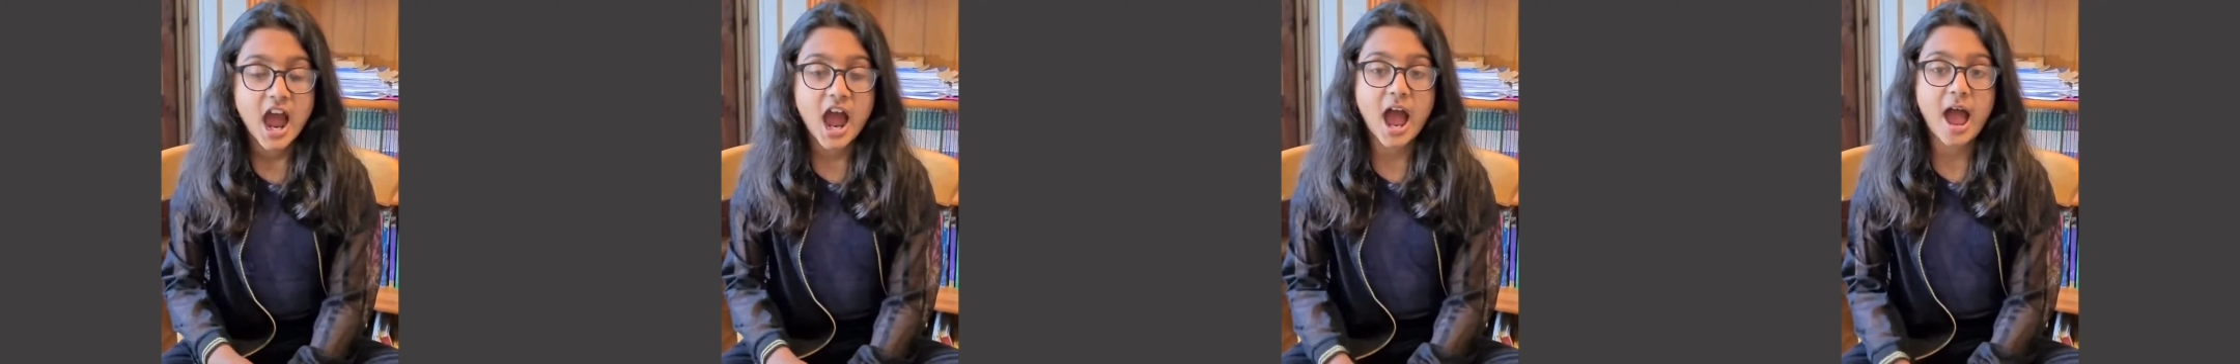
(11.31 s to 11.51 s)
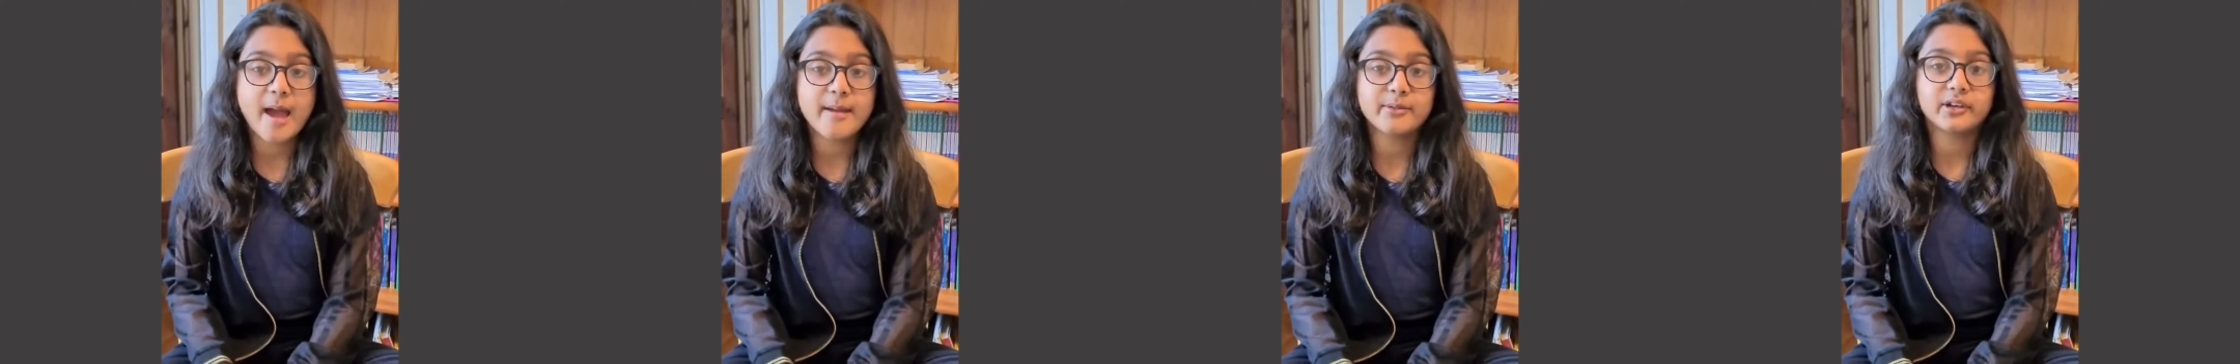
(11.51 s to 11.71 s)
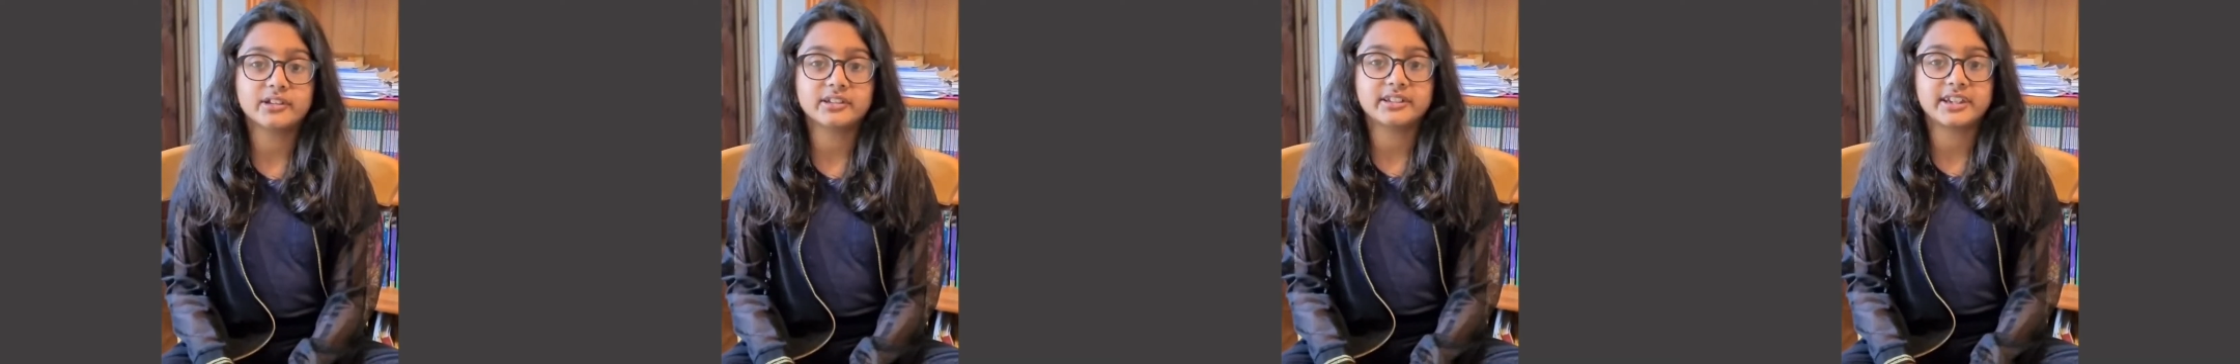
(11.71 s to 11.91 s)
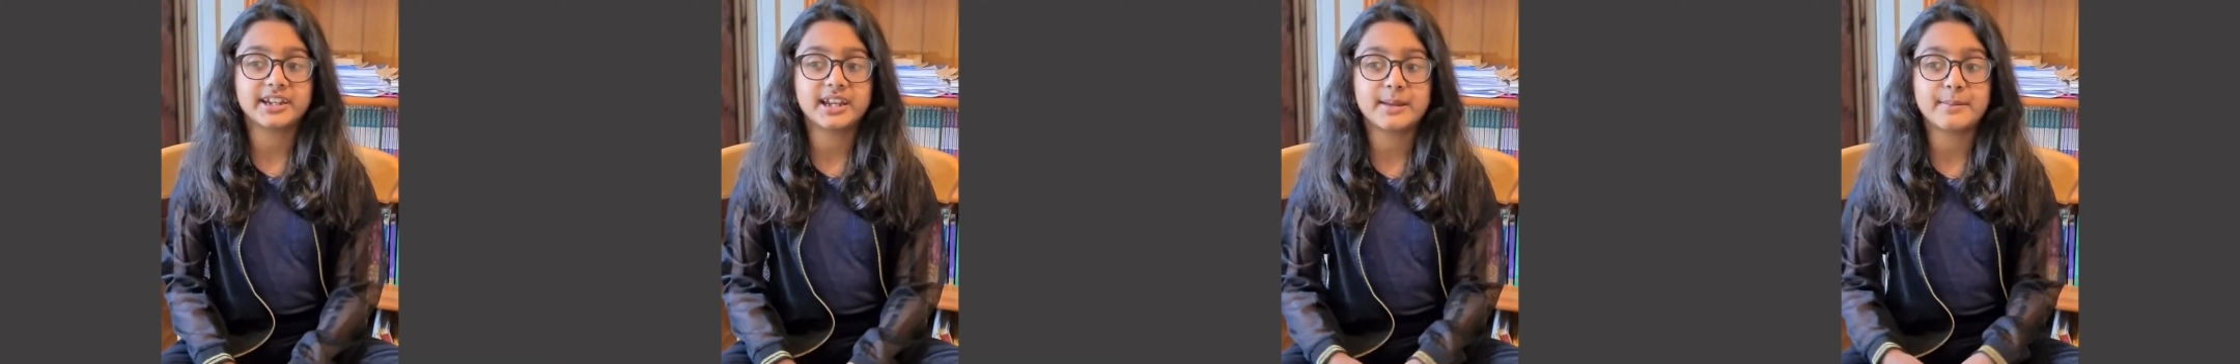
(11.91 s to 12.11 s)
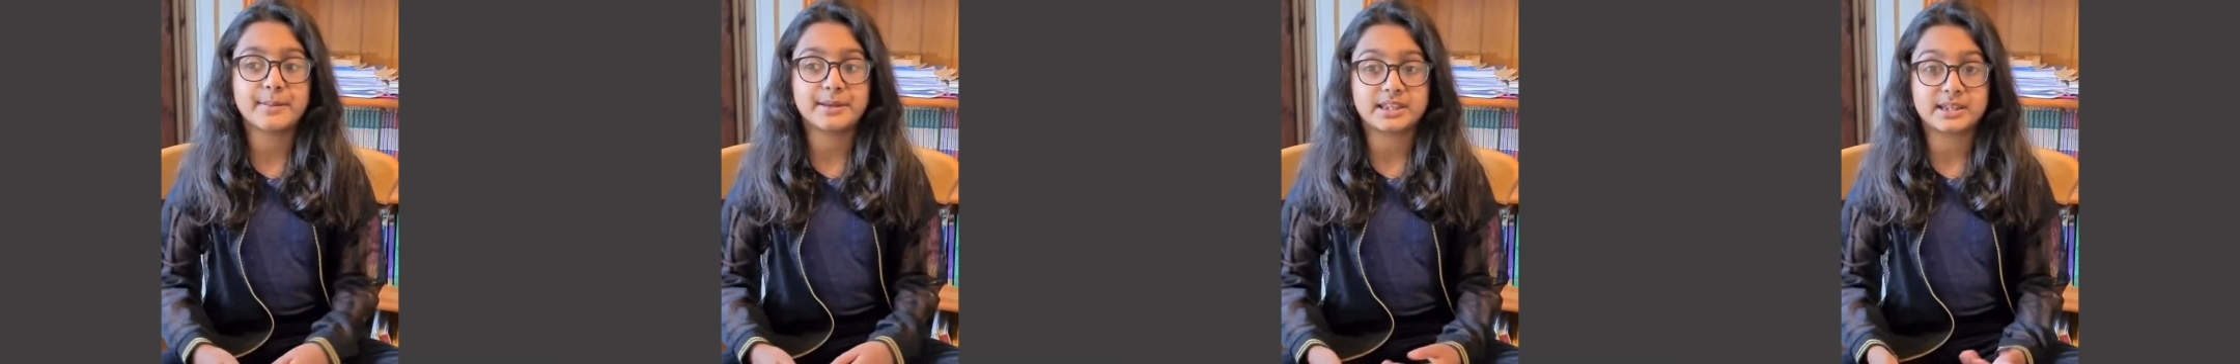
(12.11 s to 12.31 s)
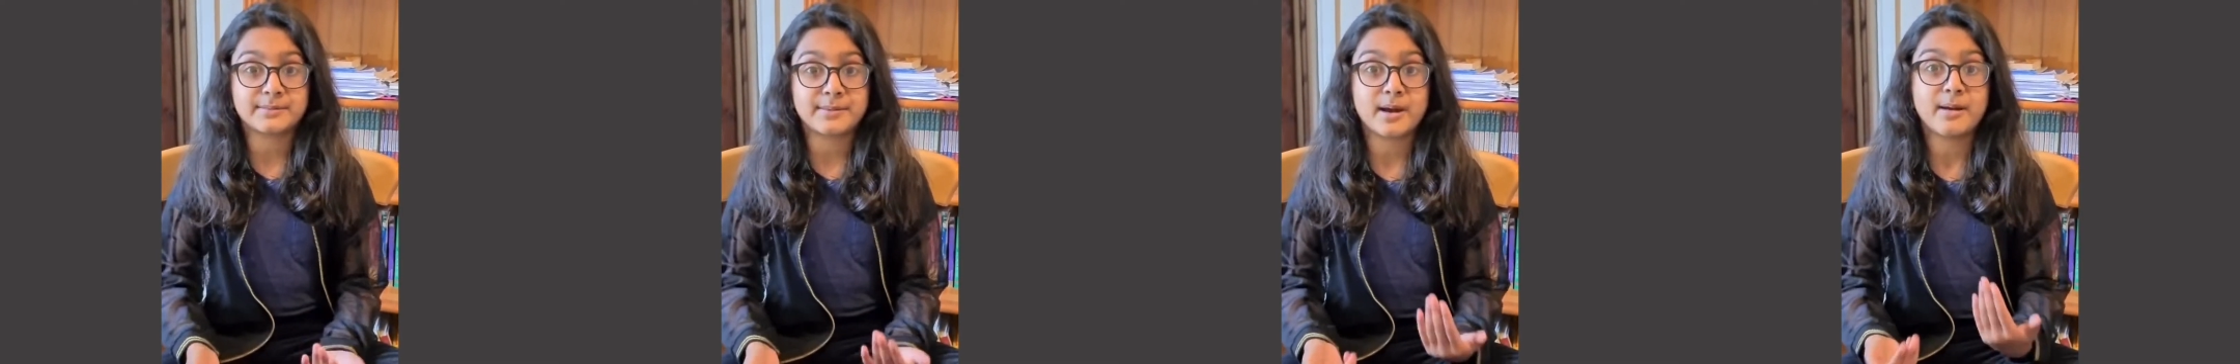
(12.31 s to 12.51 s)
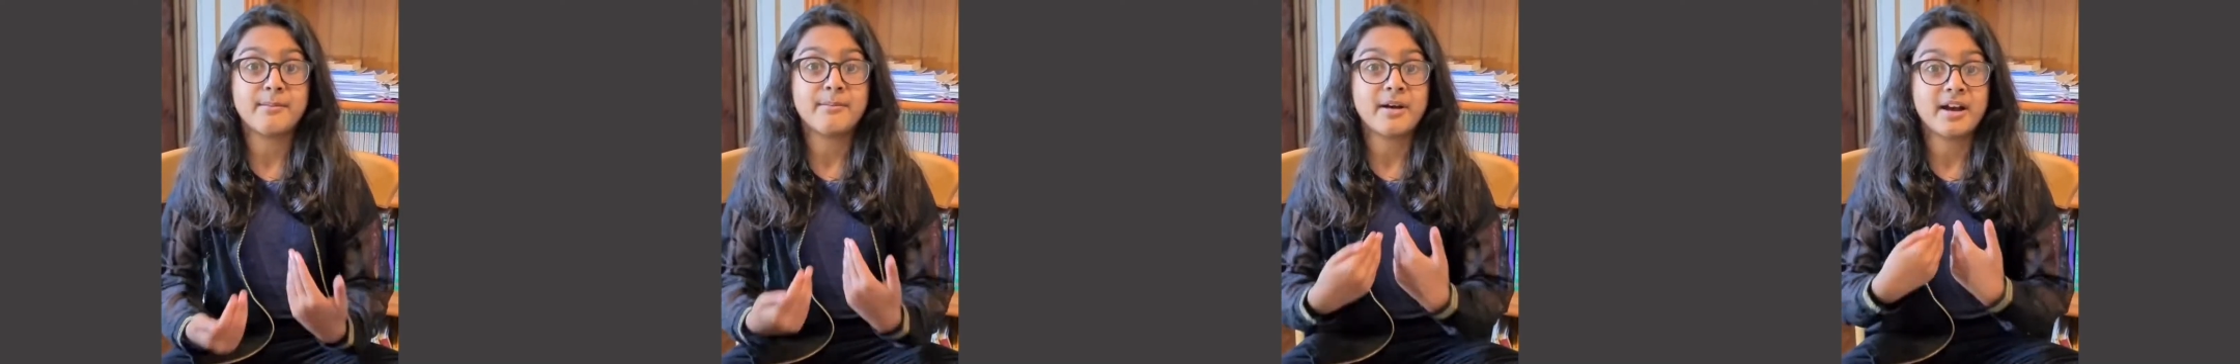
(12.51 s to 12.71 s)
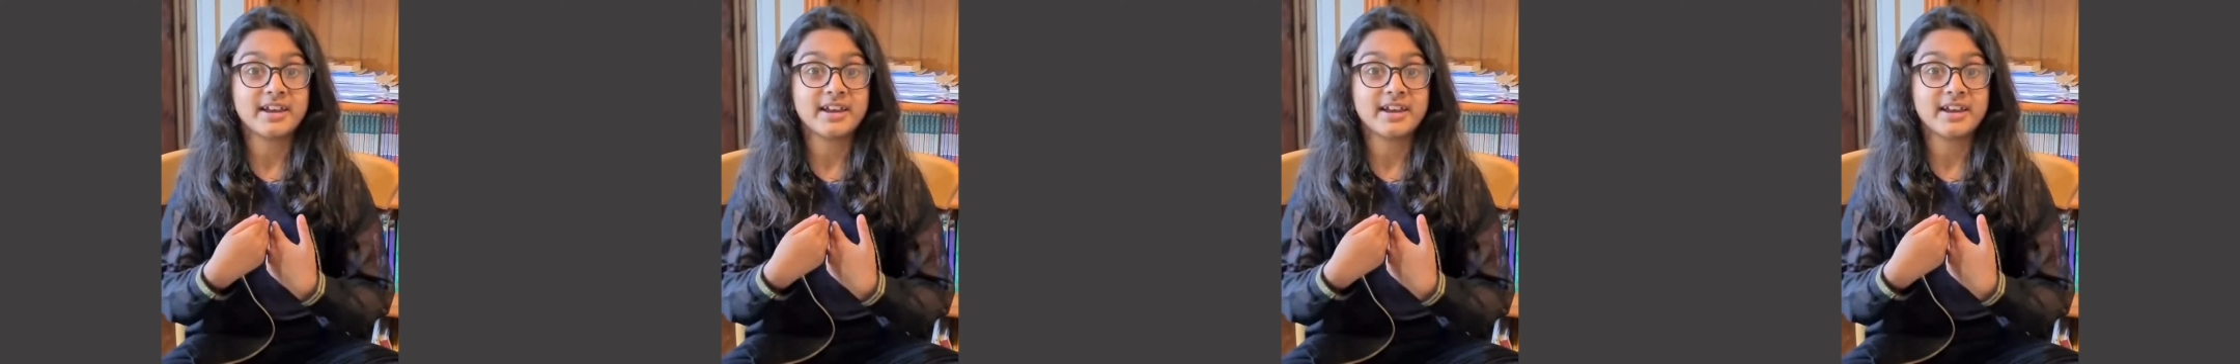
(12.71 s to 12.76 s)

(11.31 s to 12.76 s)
I'm going to tell you a bit about